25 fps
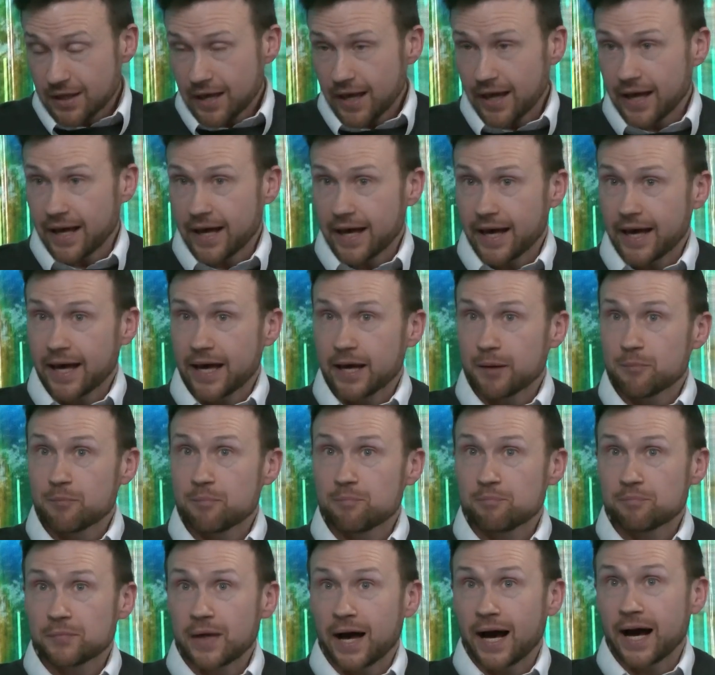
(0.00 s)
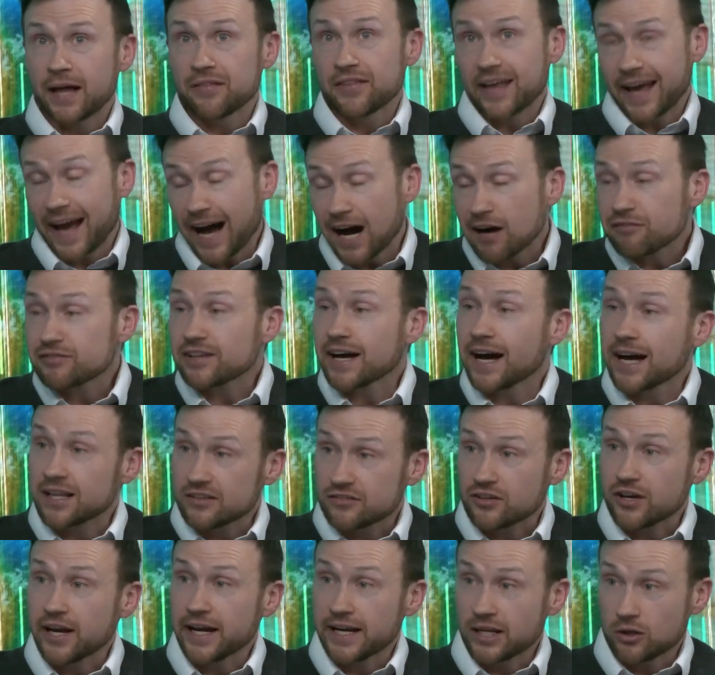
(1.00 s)
and they have to
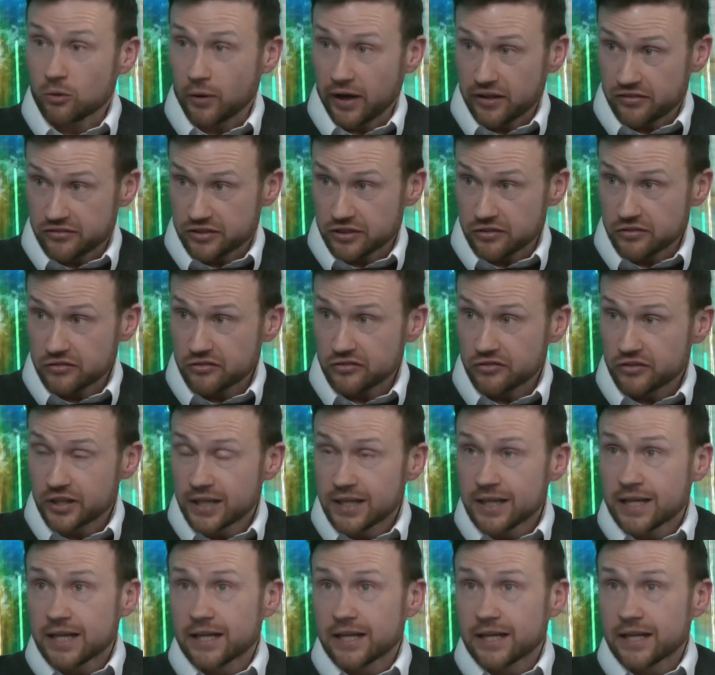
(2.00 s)
answer 8 questions.